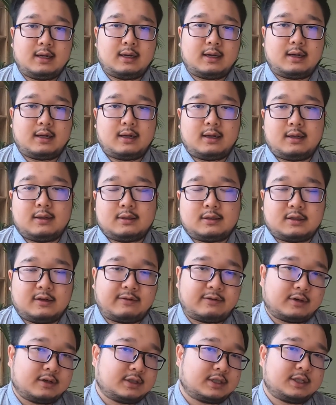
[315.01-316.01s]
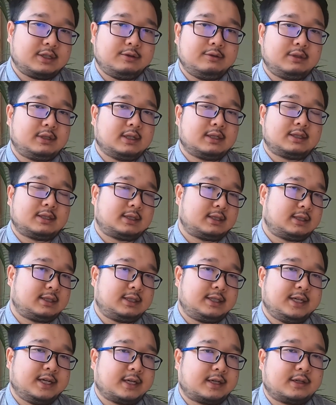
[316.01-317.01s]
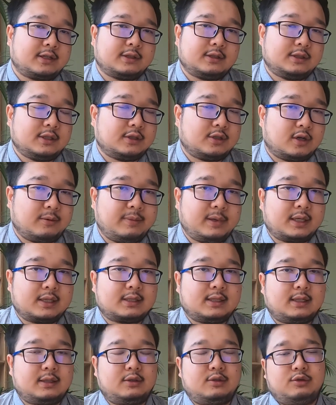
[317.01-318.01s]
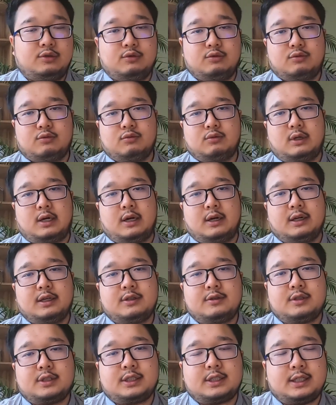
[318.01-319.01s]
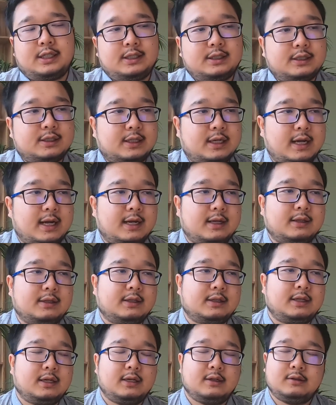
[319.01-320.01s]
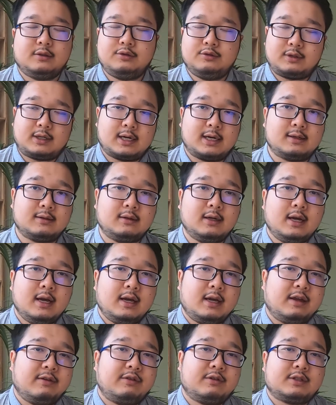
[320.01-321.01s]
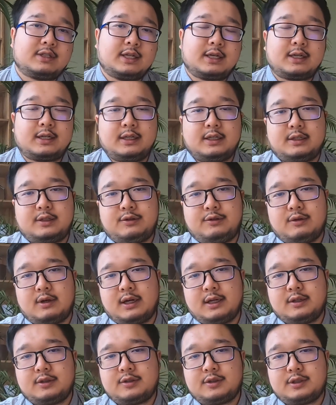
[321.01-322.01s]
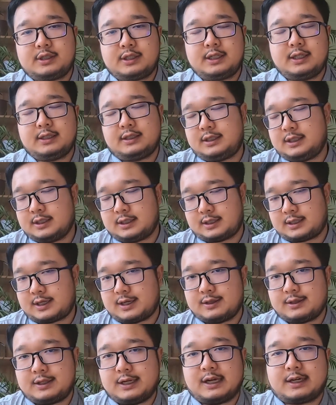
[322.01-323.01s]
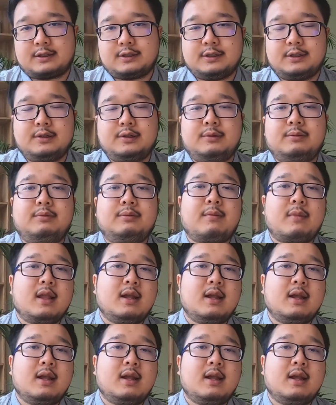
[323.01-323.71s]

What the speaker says: So first, you just check the topics that you are interested in, and then if you think you are interested, just contact the